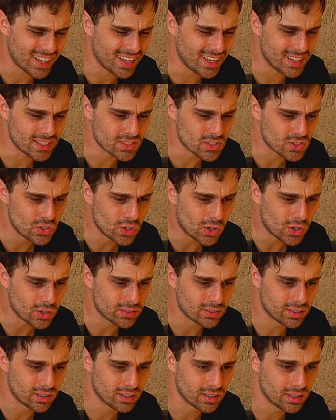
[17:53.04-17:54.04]
it's
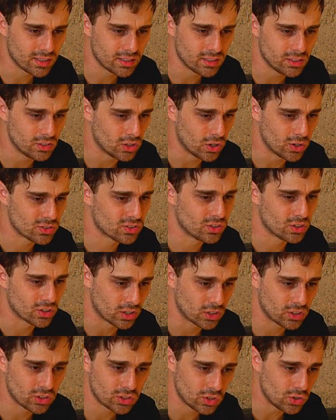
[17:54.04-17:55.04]
not, you know, it's not a
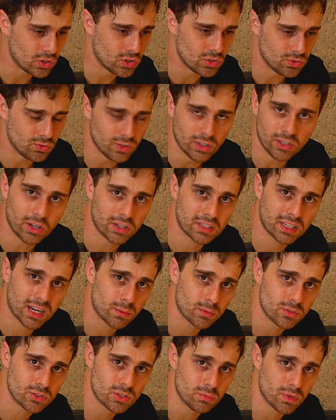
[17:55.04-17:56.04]
huge video
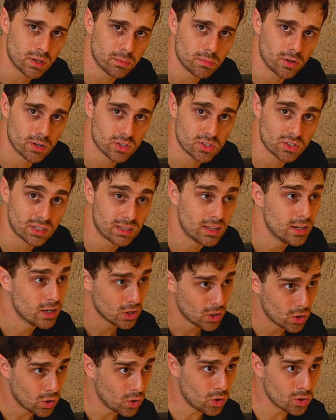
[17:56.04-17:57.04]
camera to me personally.
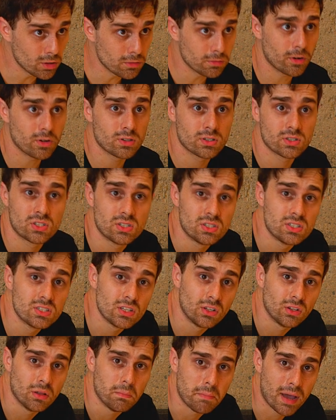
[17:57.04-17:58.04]
Autofocus is
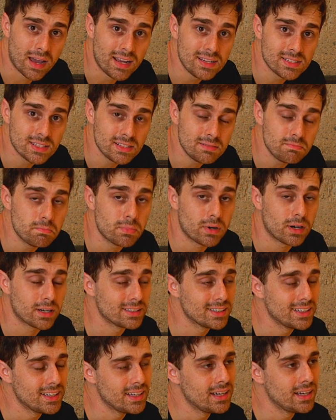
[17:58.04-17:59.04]
still amazing, but
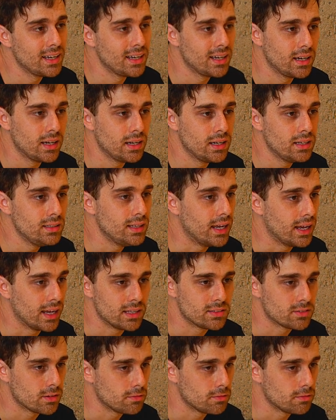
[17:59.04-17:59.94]
yeah, it's